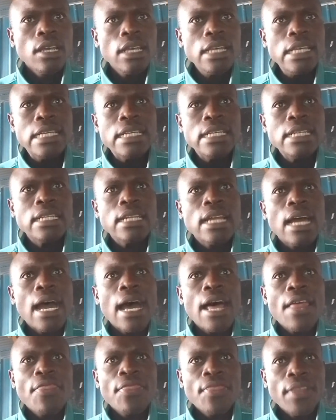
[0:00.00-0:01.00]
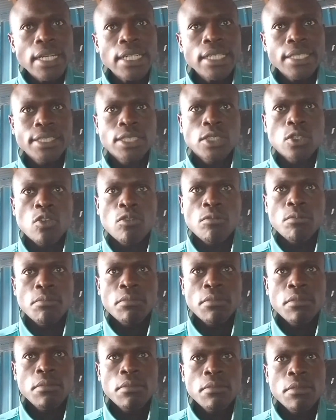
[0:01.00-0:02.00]
In a thunderstorm,
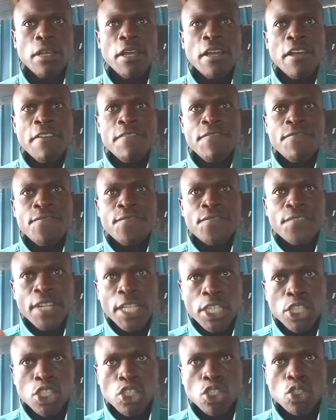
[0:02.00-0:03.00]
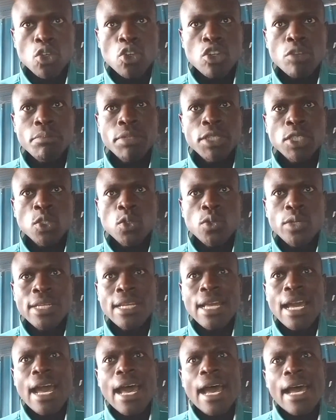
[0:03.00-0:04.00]
Friction between
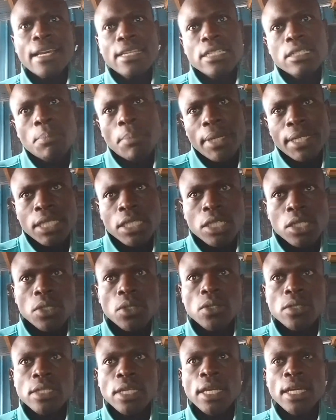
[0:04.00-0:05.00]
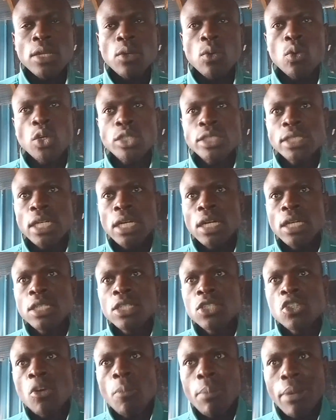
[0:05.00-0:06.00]
ice particles and water
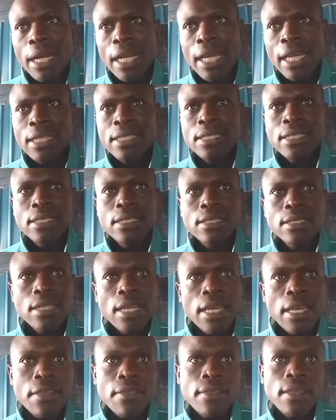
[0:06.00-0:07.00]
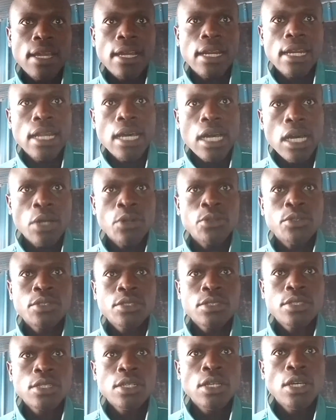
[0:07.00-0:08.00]
droplets in the
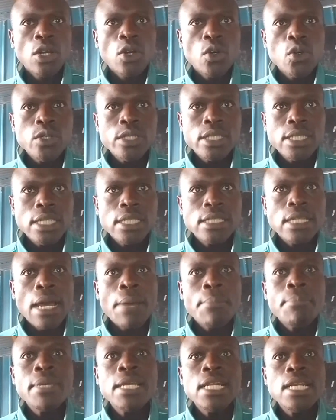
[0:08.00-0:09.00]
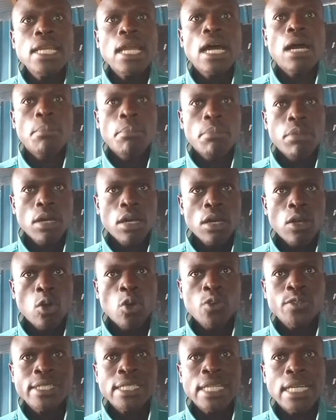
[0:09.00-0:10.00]
clouds causes a buildup
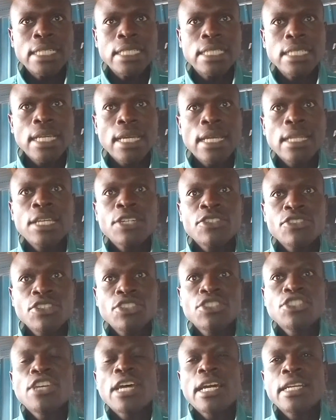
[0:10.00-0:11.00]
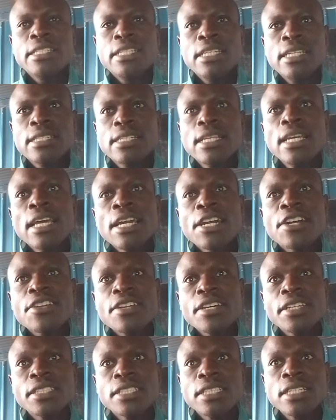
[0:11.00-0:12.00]
of static electric charges,
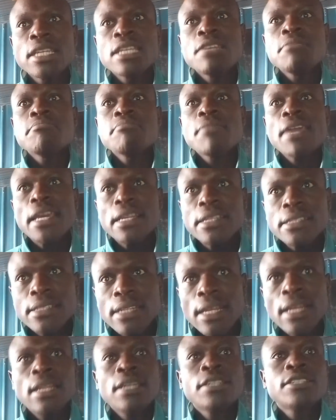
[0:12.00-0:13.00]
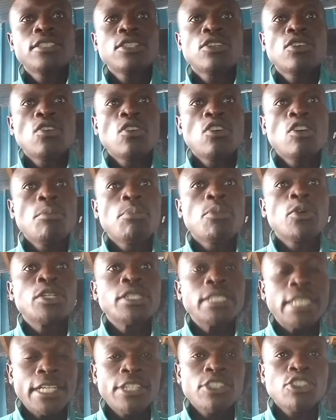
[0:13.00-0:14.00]
creating immense electrical
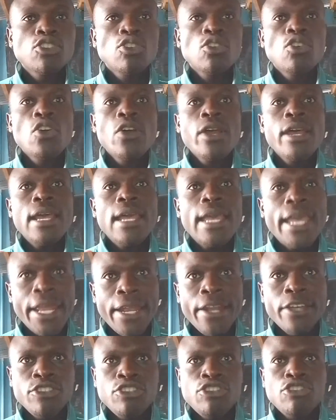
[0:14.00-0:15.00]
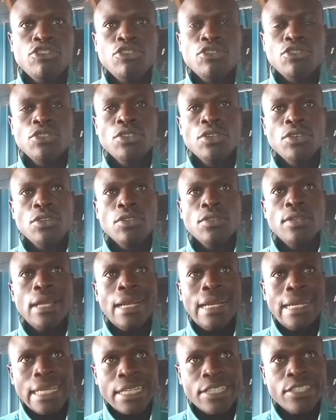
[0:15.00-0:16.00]
potential energy. The
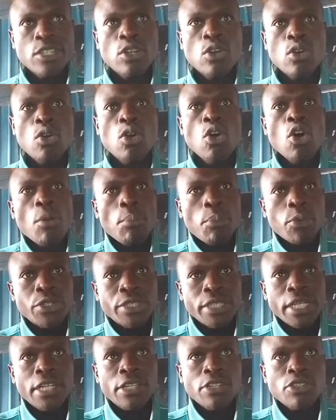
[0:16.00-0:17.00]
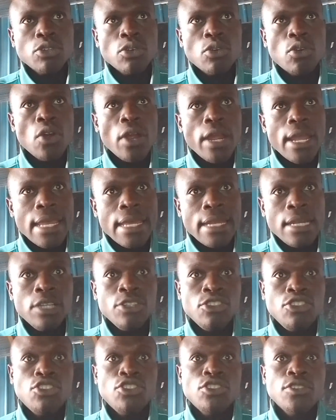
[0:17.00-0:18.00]
electrical potential
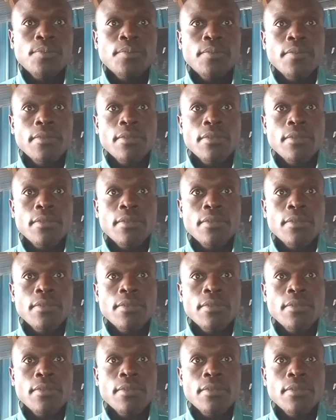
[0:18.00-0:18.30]
energy.